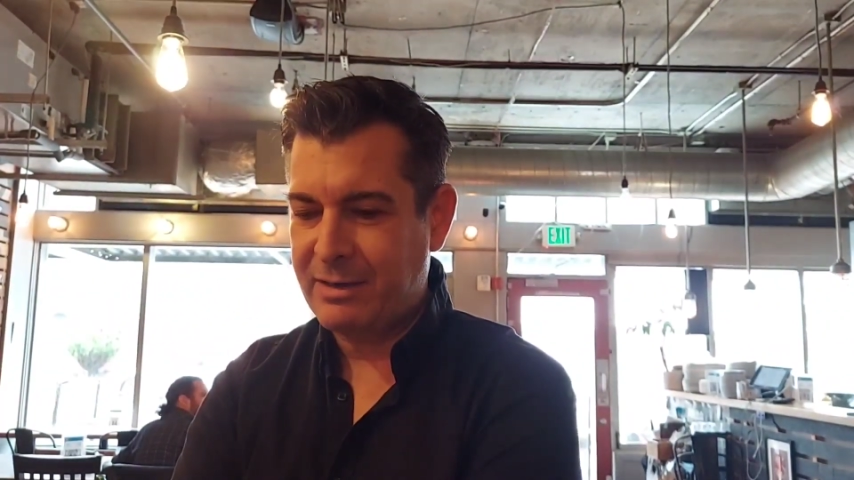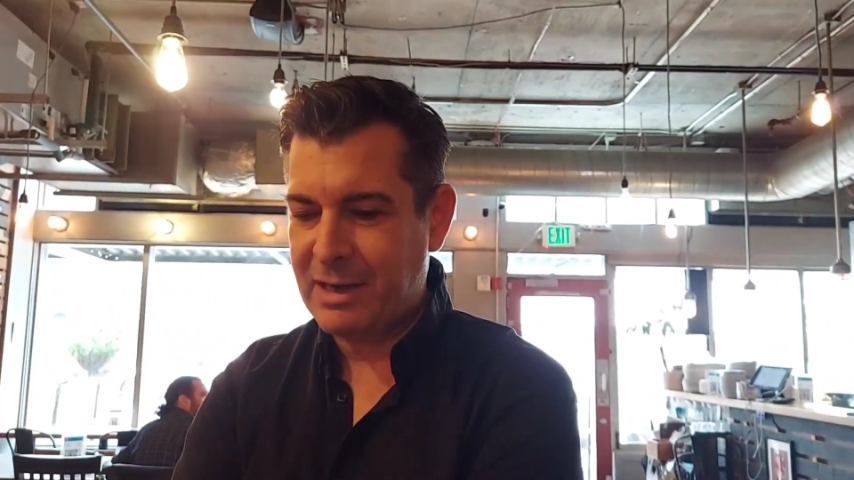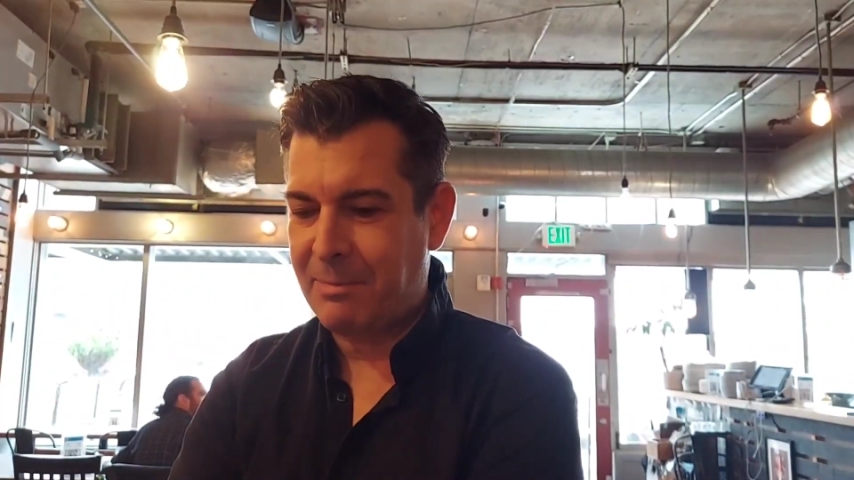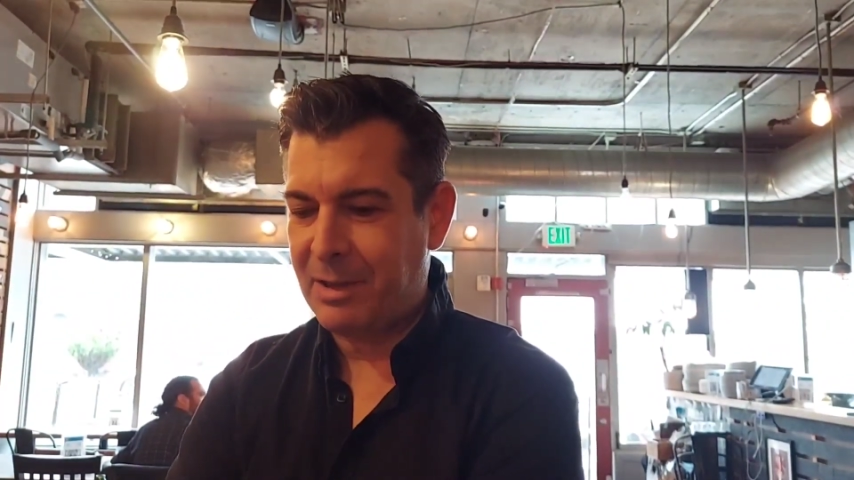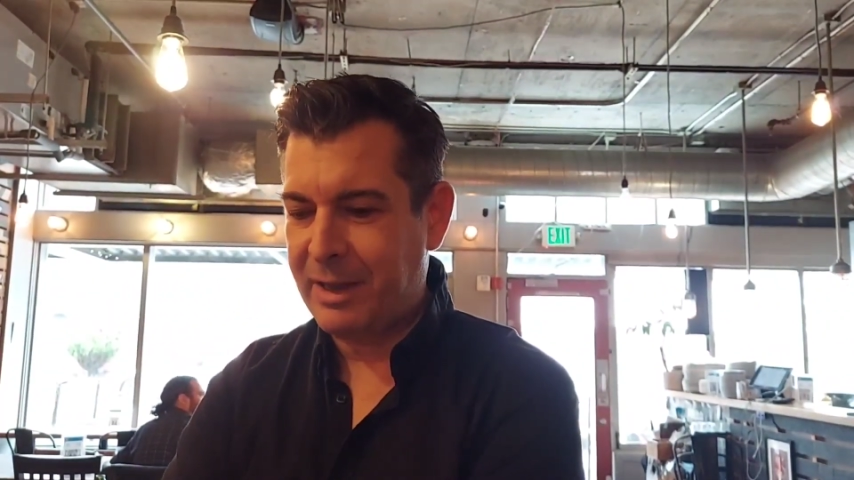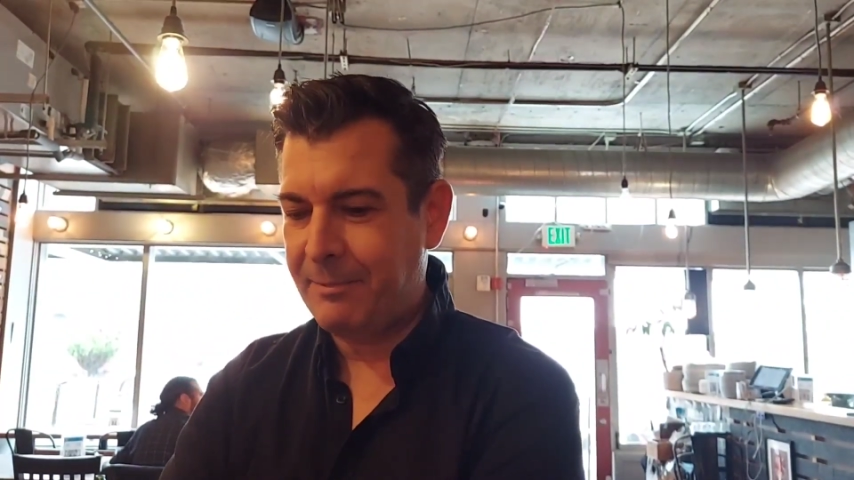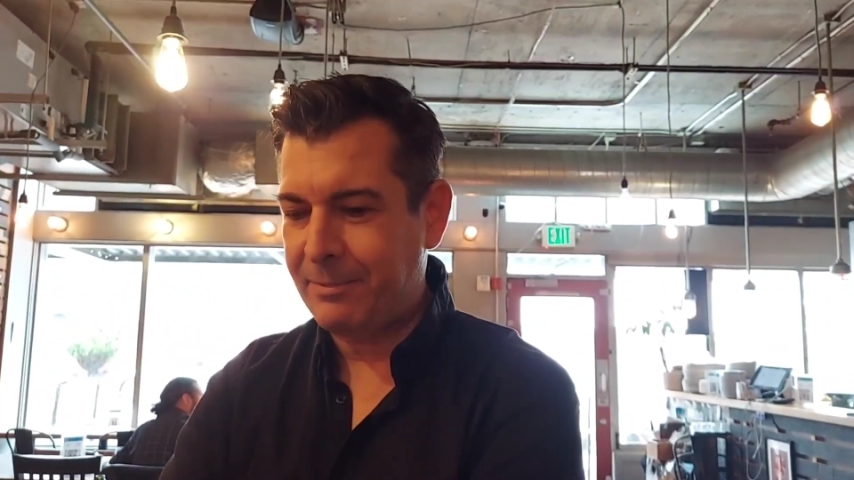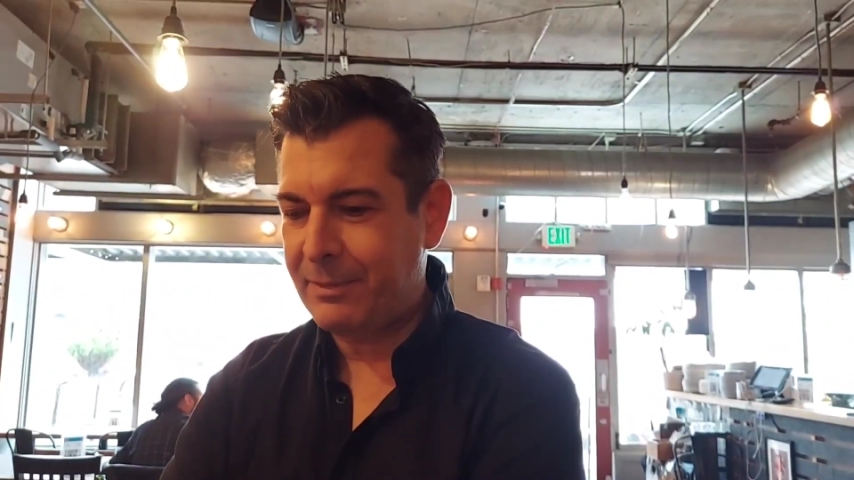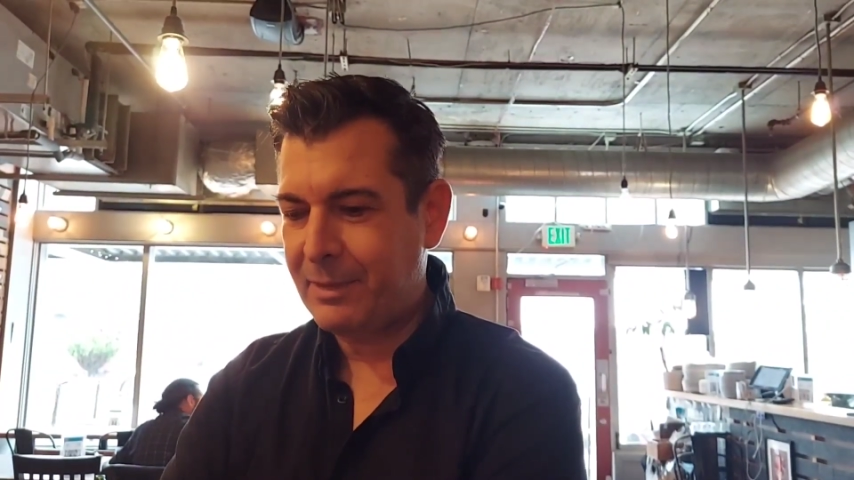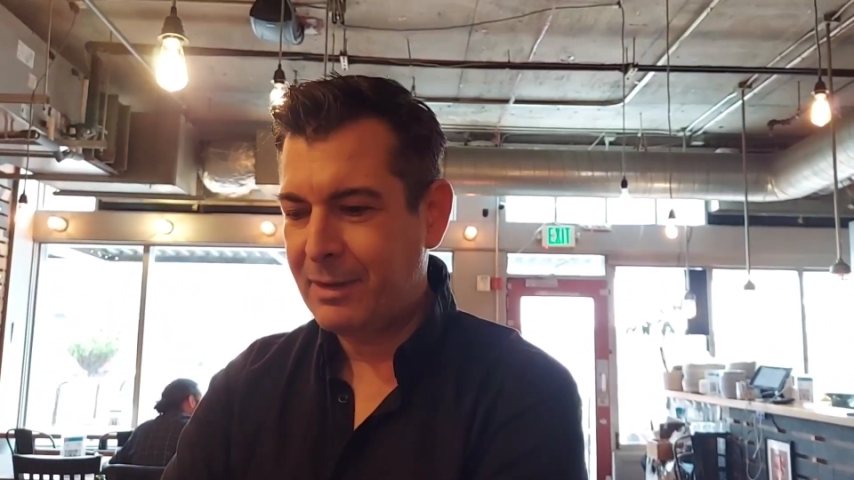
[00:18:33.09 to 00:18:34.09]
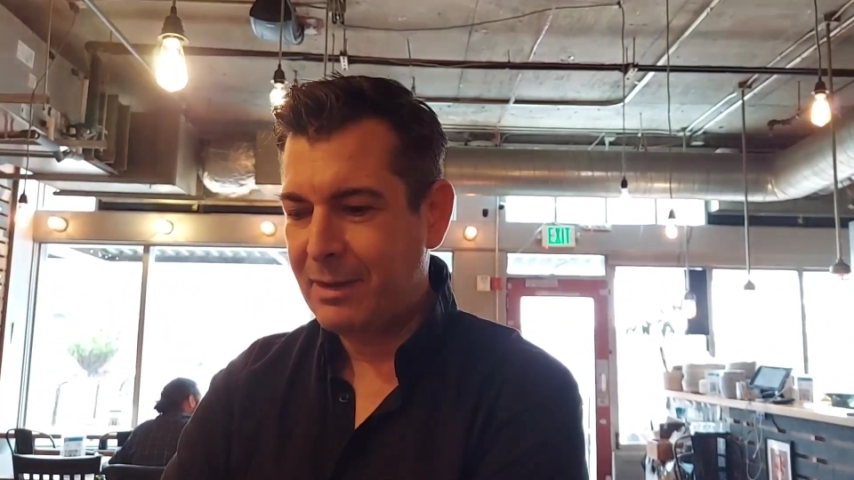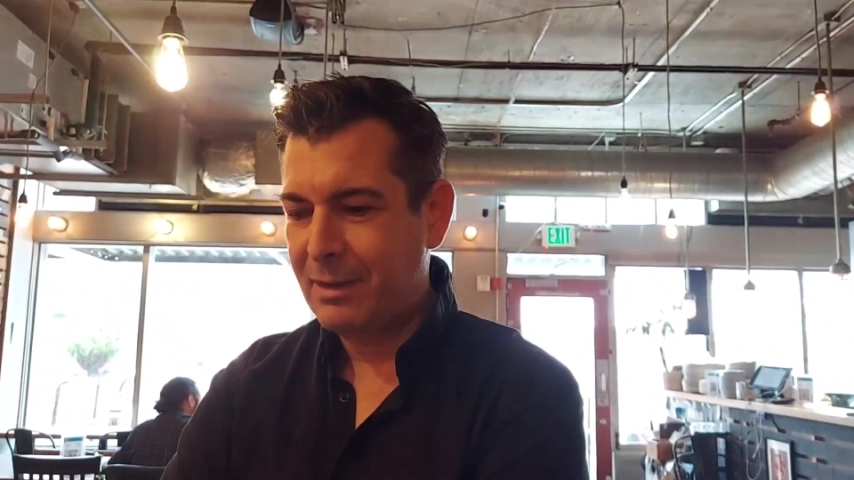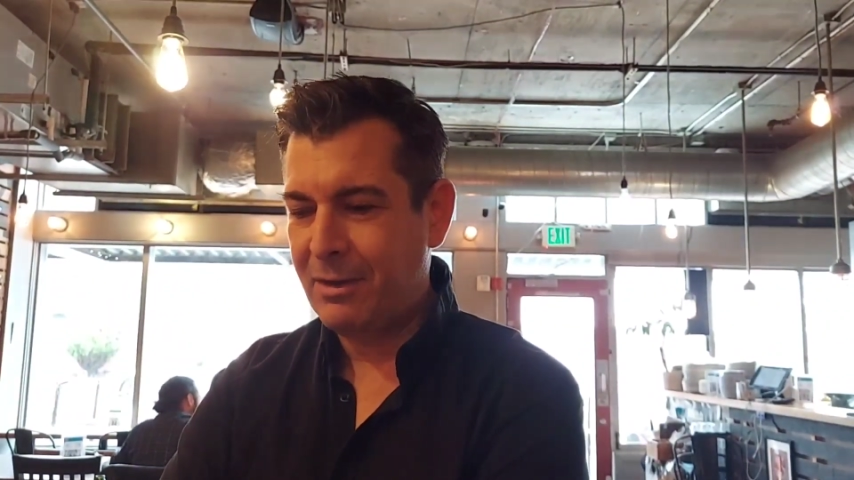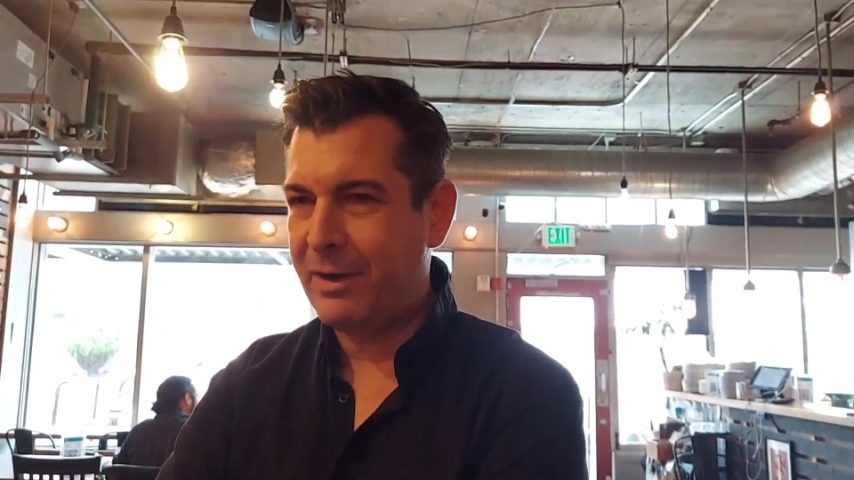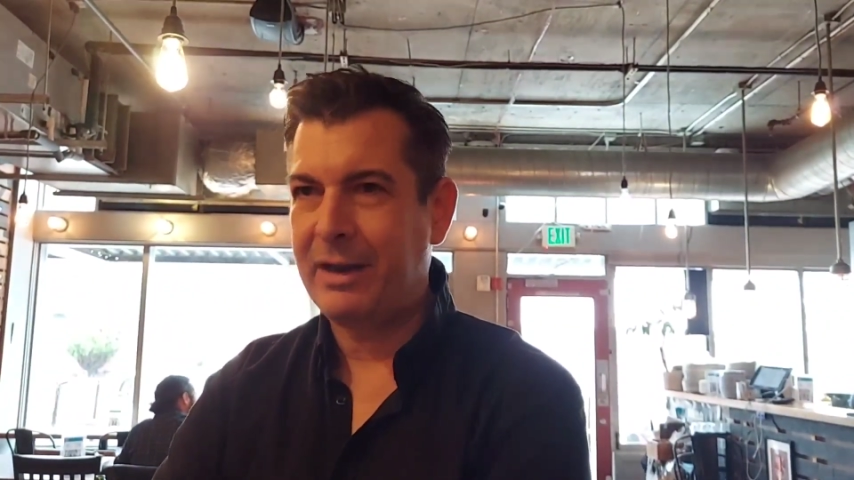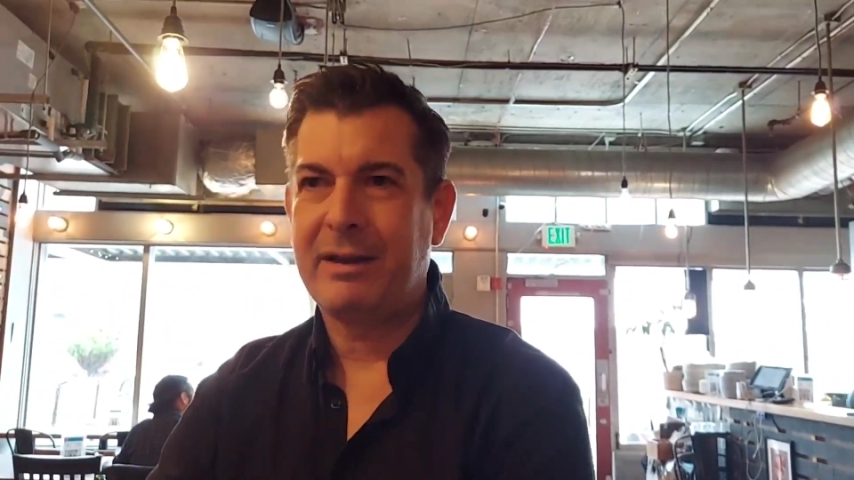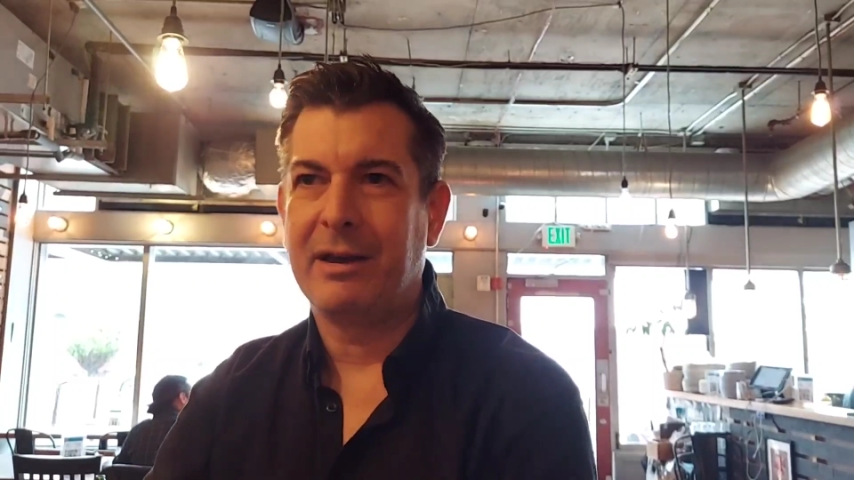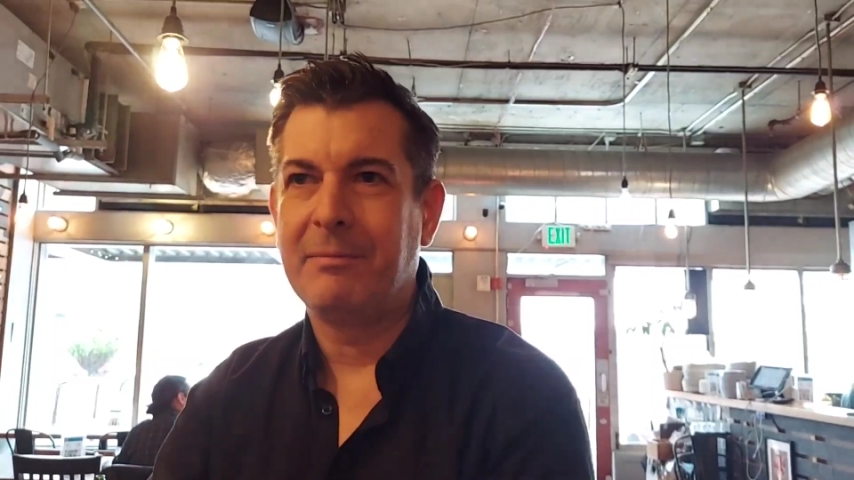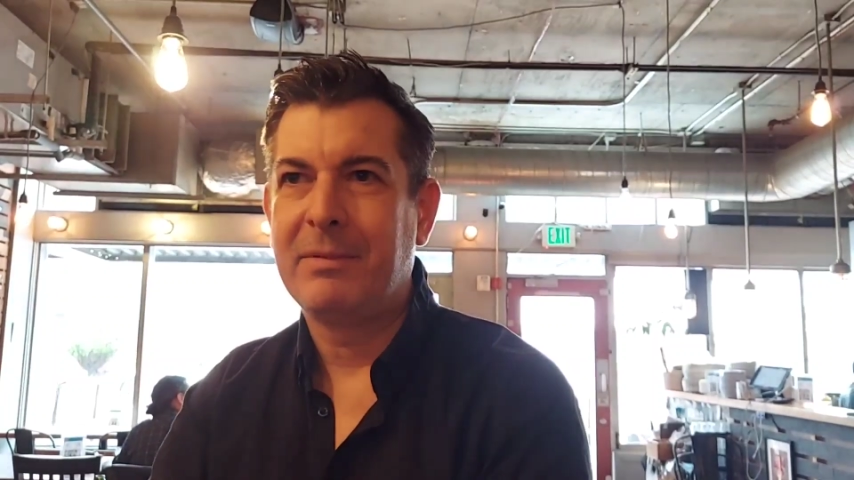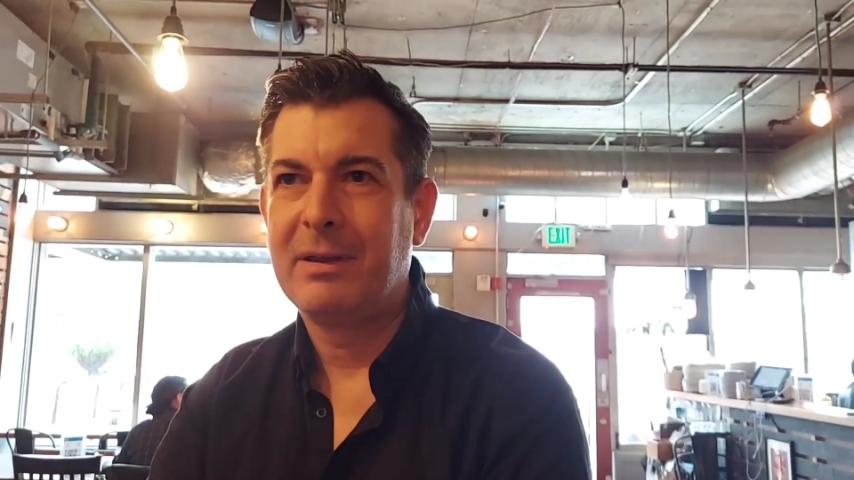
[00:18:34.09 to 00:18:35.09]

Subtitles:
doubling your income.